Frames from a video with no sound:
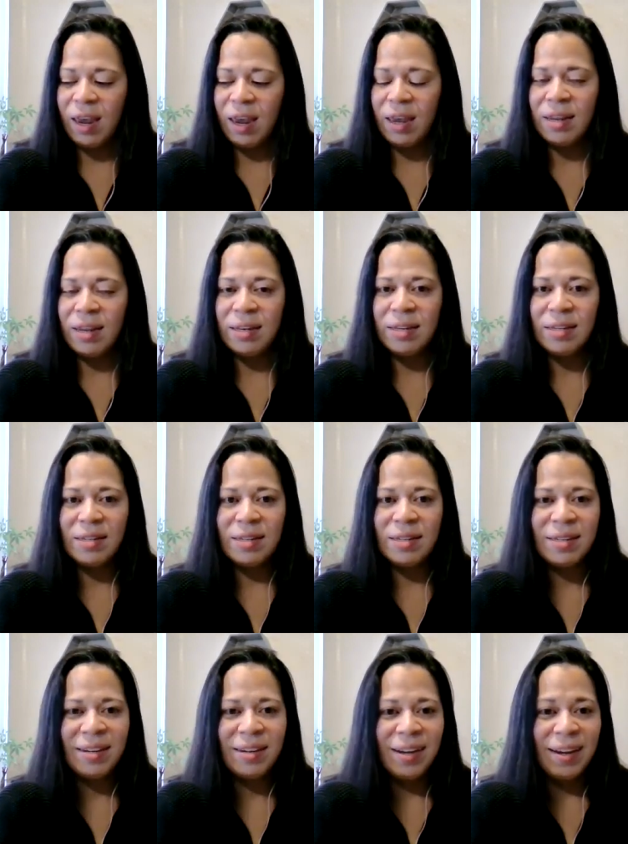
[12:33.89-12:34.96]

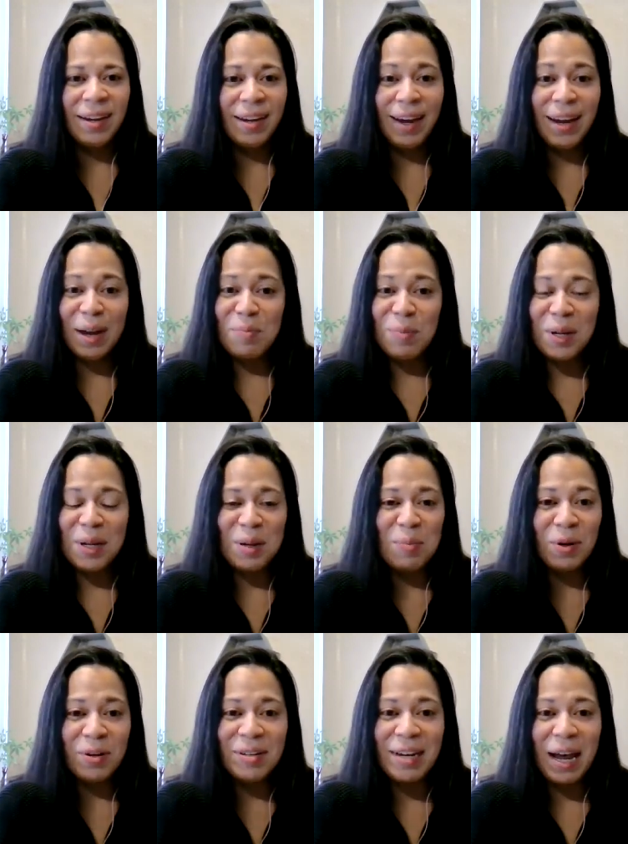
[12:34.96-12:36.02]
and got completely
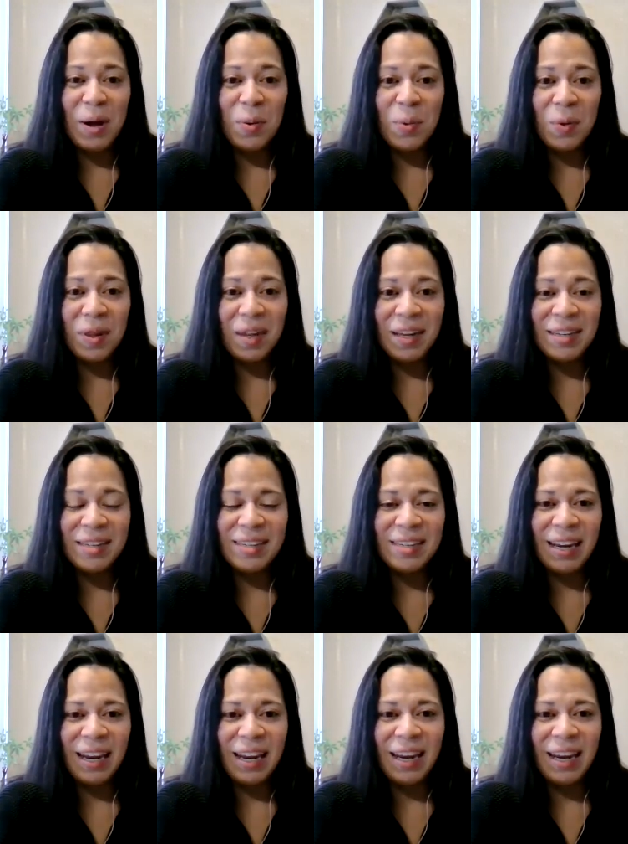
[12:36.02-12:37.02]
burnt out with it.